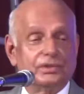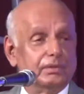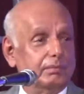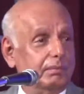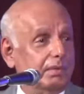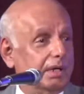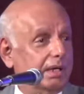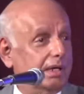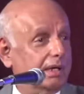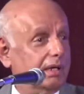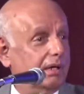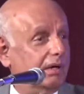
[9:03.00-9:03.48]
of, the,
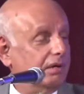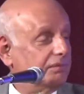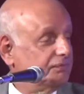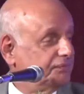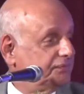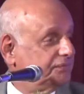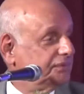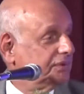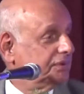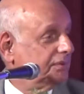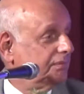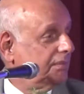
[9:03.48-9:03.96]

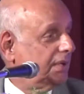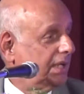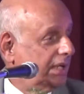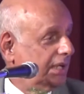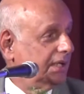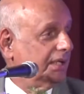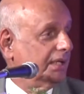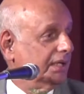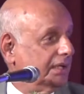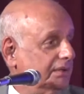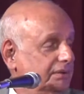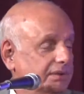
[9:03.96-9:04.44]
of
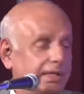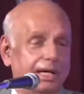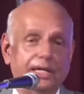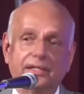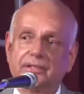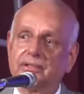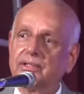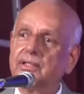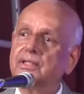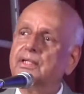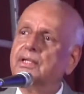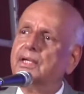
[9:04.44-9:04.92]
Mahe
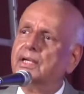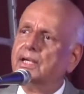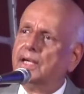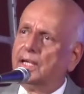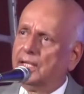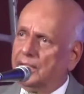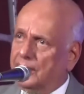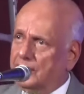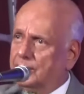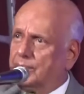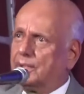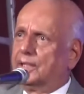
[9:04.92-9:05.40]
that
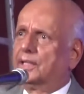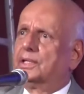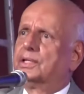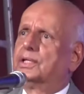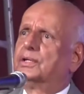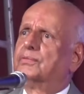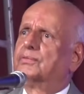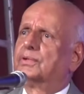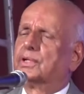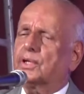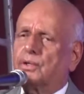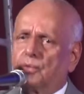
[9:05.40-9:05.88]
anybody
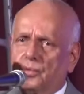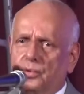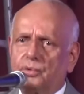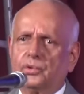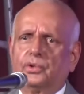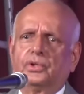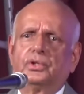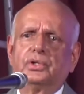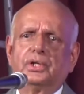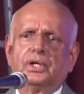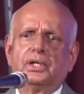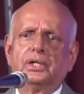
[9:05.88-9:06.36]
giving a
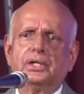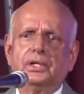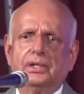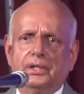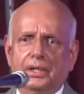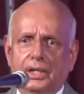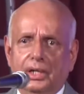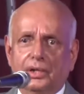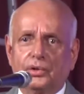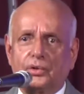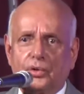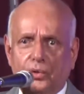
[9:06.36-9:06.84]

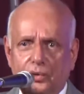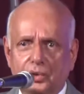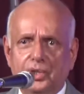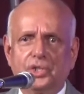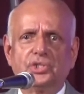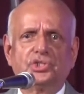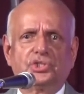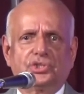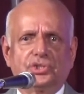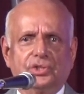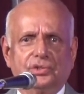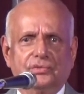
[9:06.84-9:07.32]
good
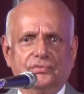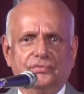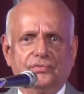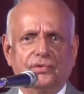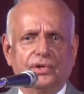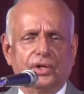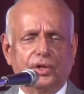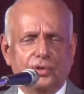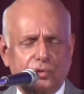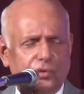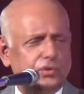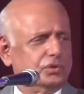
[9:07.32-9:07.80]
donation
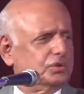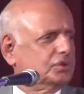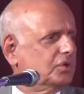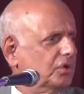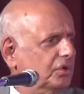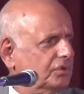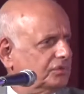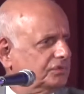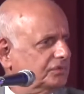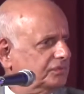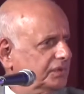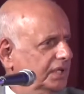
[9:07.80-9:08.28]
for a good
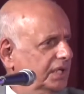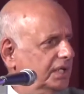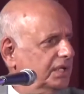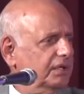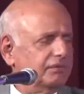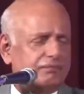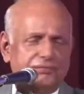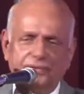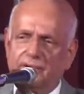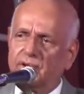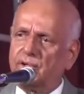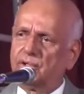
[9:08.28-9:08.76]
cause,
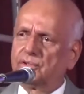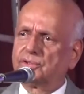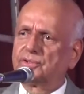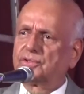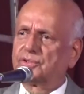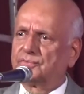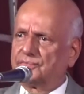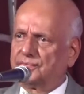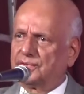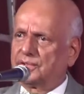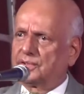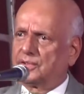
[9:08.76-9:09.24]
any
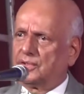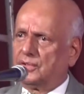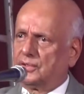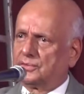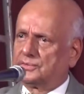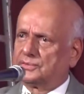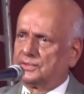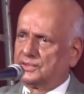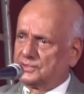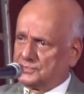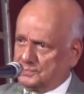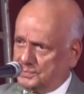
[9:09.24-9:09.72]
philanthropic
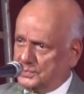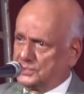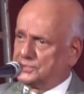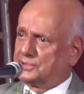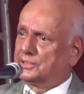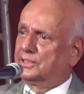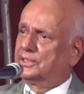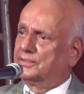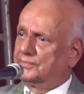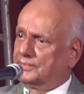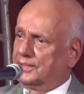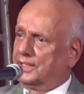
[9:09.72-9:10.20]
cause,
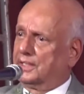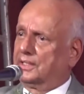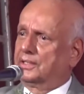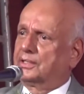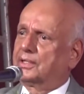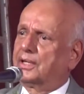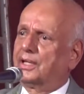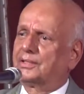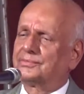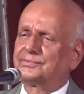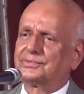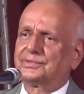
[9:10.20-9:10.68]
especially for
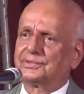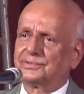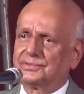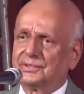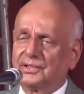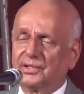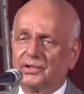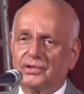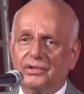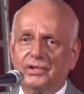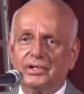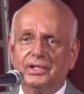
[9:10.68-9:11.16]
like cancer
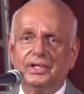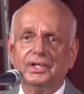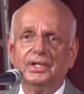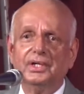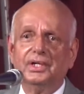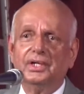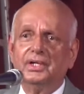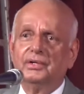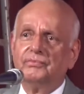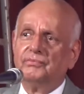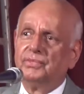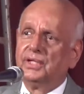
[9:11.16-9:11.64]
and all,
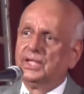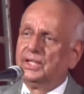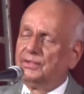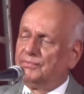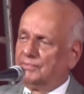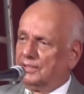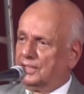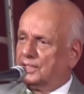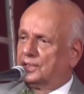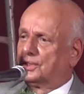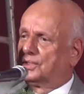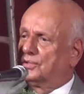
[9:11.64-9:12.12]

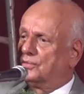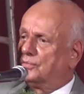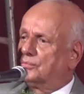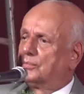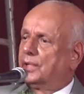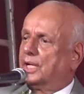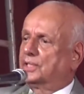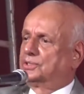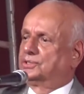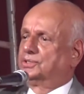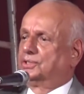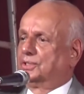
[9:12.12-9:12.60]
we will
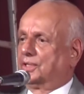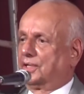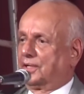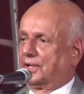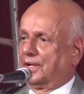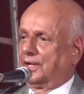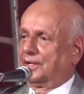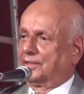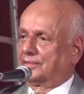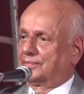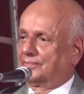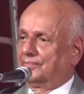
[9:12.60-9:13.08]
give matching
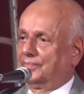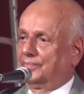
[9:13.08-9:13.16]
grant.